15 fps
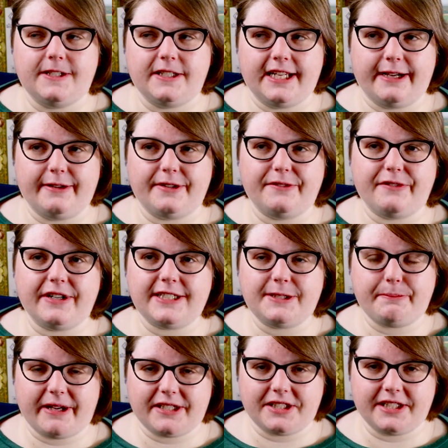Now, the very
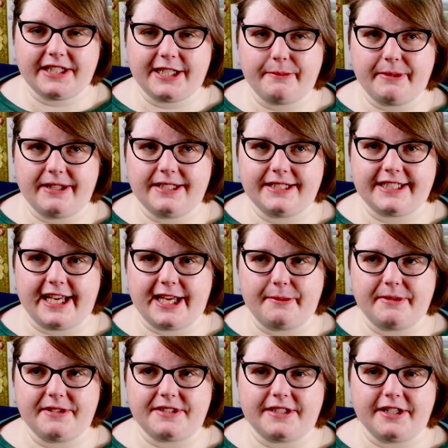special thing about this
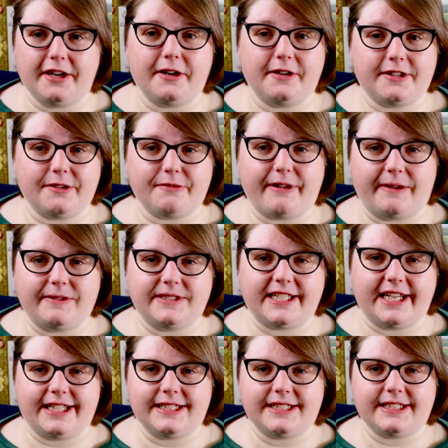game is the, the
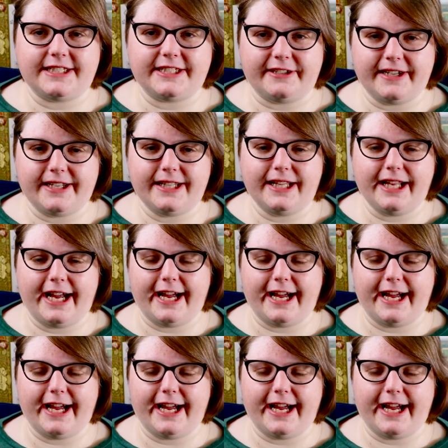roundel style,